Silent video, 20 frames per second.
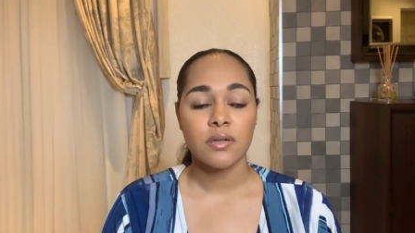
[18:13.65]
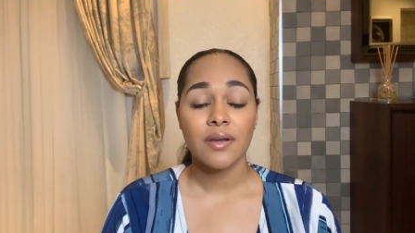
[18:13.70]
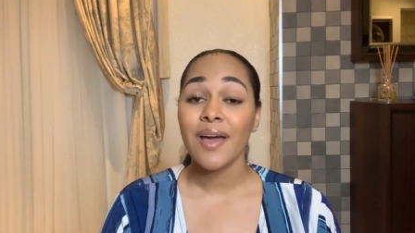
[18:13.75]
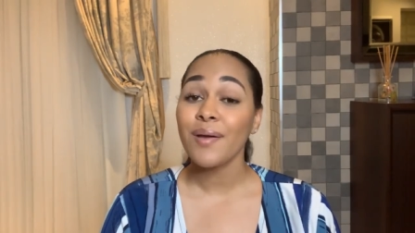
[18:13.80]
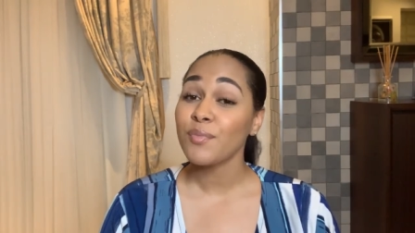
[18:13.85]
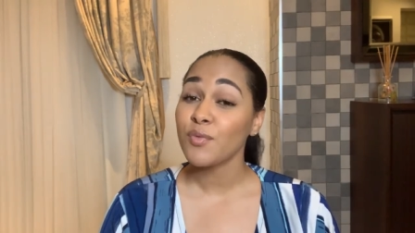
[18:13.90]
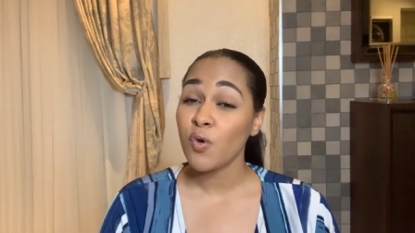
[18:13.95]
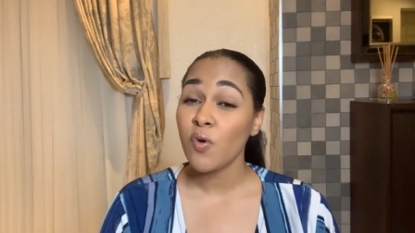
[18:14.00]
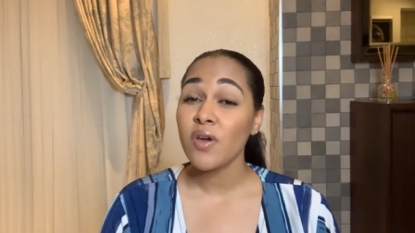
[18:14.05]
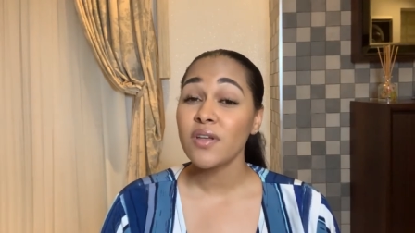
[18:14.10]

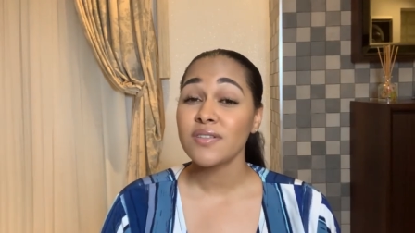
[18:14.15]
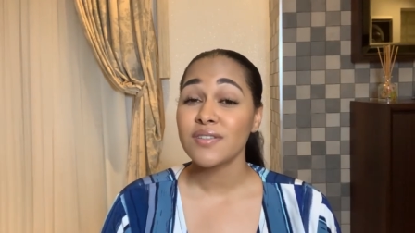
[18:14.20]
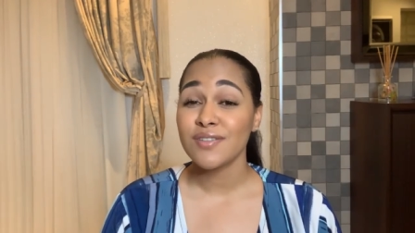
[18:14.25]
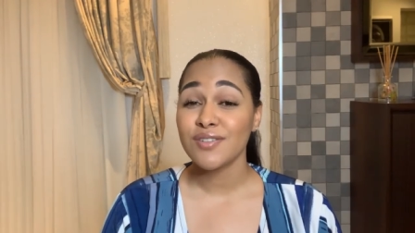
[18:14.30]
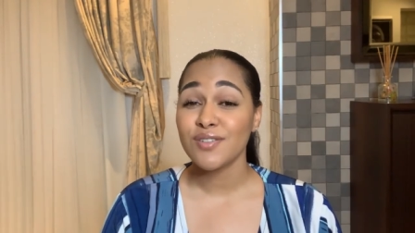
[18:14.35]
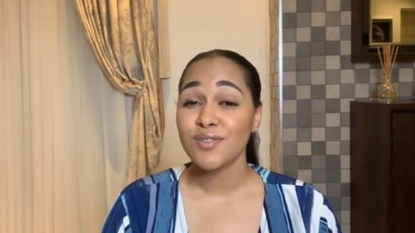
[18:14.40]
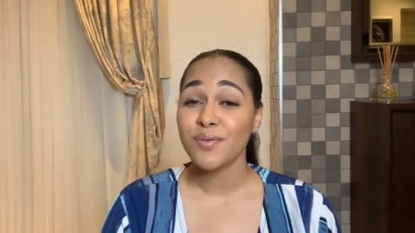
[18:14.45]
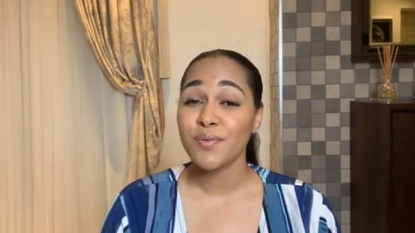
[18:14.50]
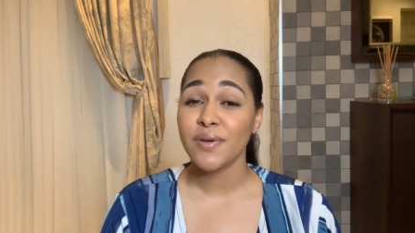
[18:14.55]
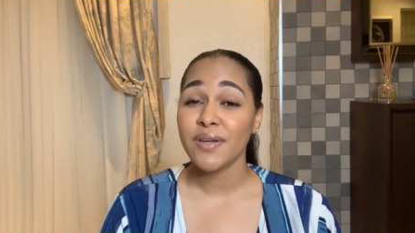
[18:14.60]
I'm going to
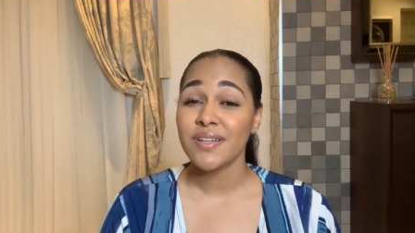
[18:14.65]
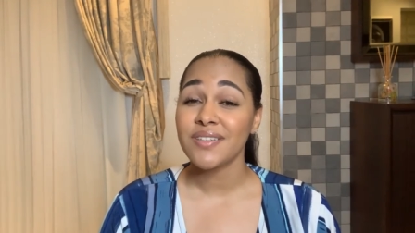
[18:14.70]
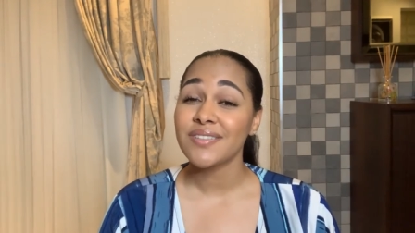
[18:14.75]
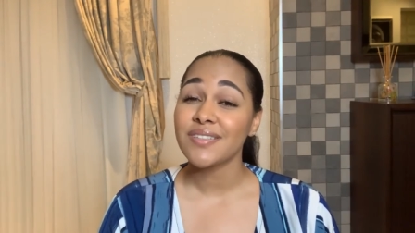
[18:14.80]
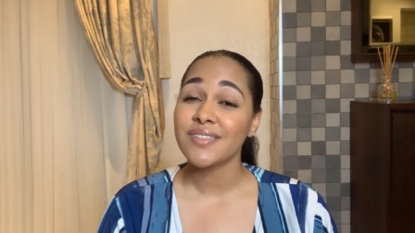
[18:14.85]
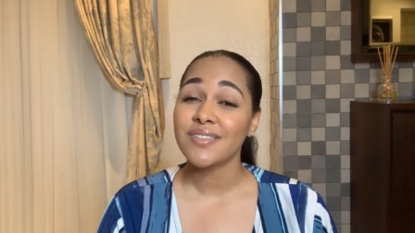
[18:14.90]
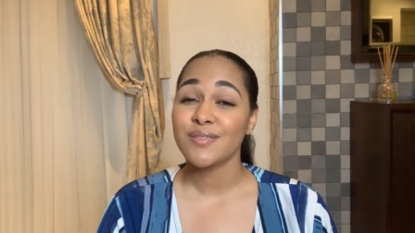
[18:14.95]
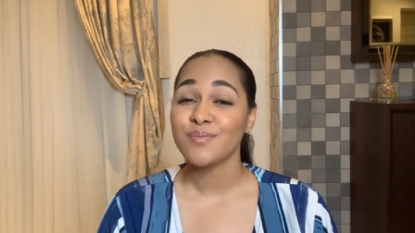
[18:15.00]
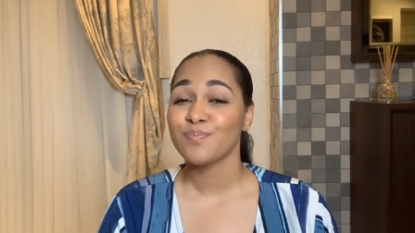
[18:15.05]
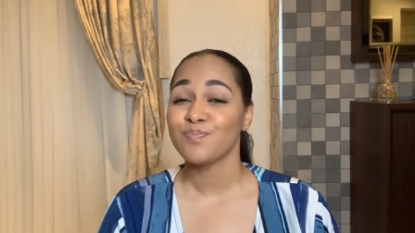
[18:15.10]
do
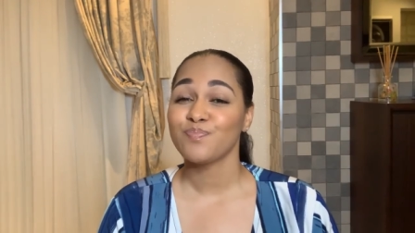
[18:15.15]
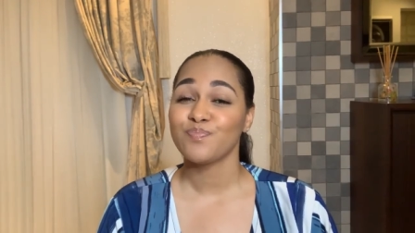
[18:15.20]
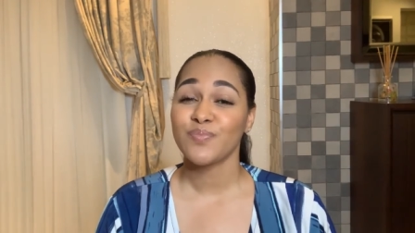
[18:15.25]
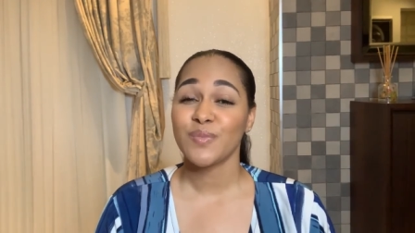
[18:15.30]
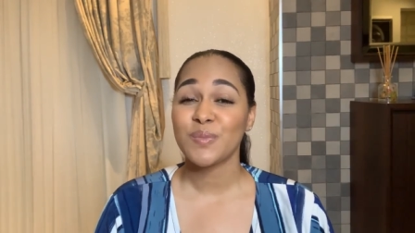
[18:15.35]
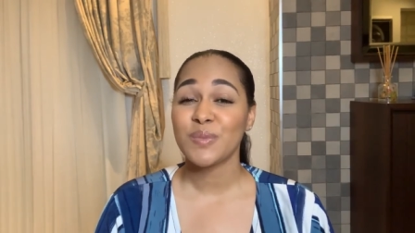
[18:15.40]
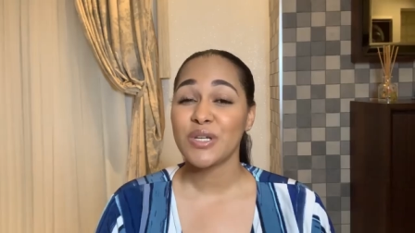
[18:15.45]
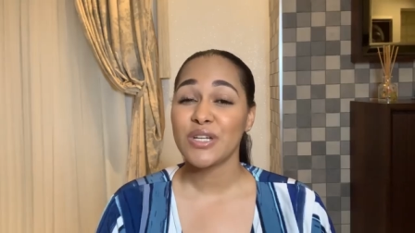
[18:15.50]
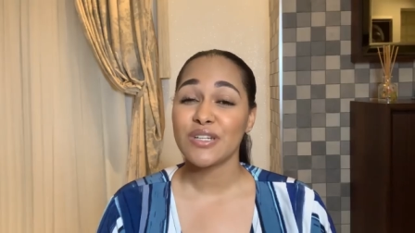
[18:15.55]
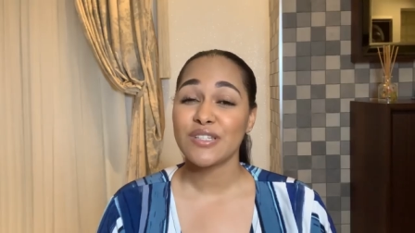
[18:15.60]
it.
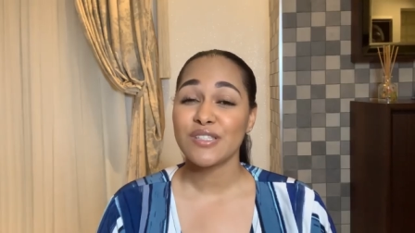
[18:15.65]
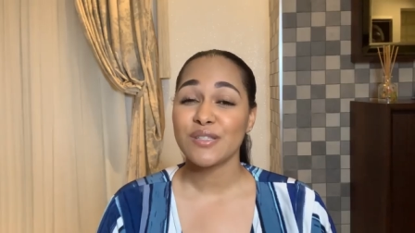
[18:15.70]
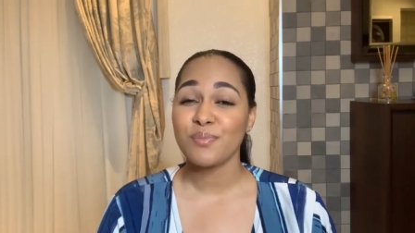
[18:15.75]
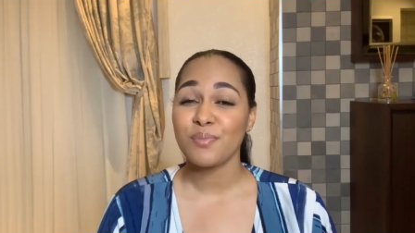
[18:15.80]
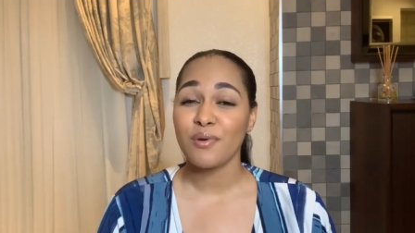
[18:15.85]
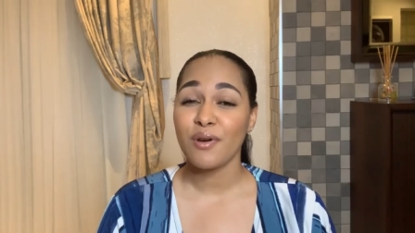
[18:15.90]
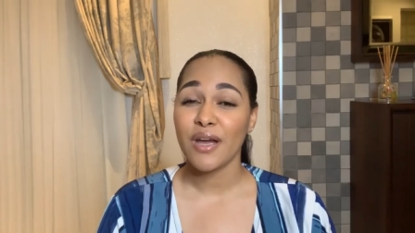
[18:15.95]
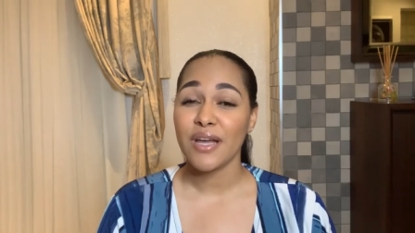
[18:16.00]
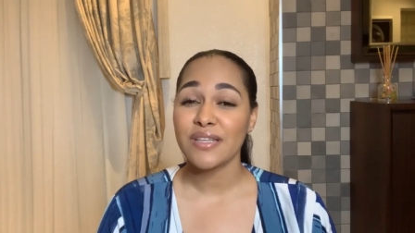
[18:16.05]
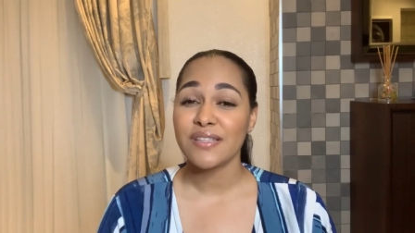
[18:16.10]
I'm going to
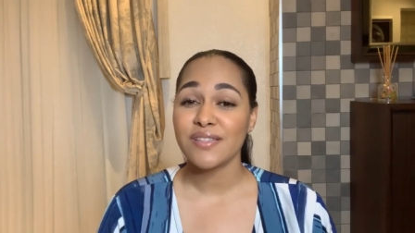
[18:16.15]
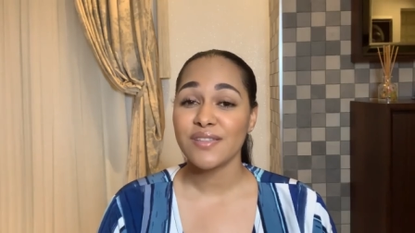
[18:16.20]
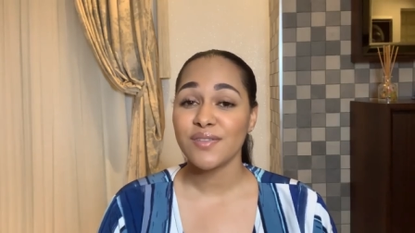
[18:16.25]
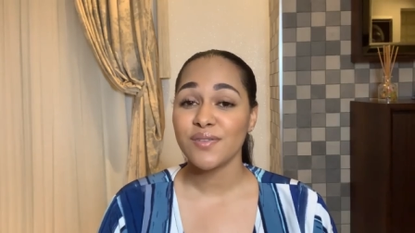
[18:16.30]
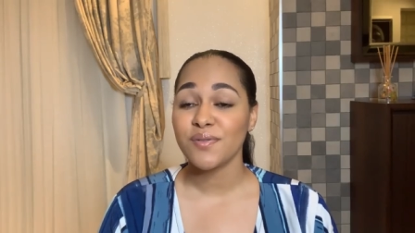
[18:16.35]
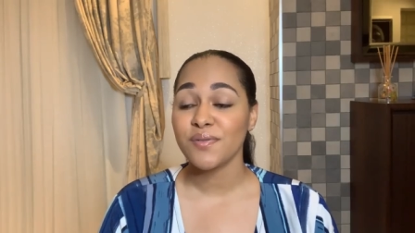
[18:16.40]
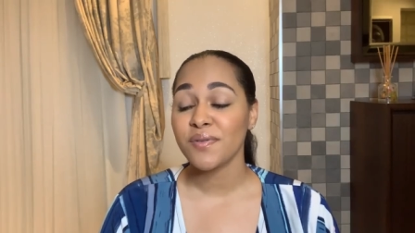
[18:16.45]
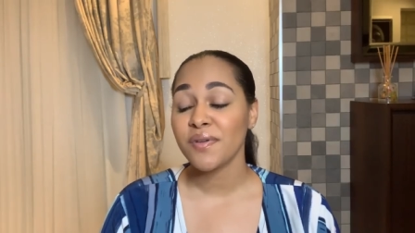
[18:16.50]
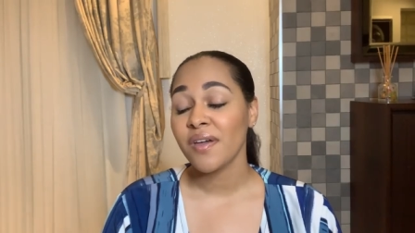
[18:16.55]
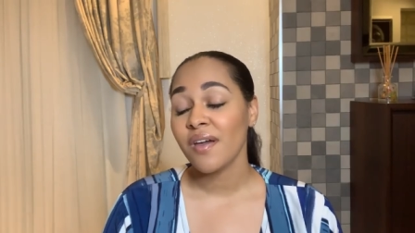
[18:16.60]
surprise
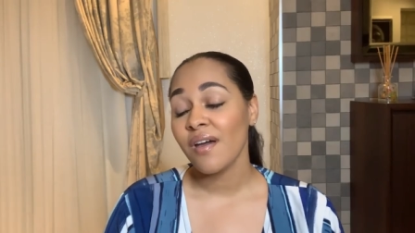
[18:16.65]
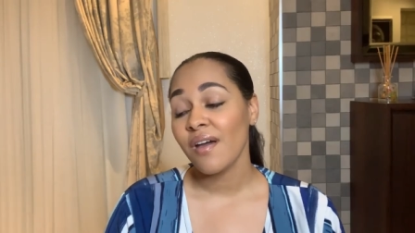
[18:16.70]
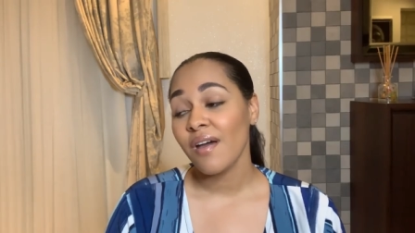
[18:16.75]
you.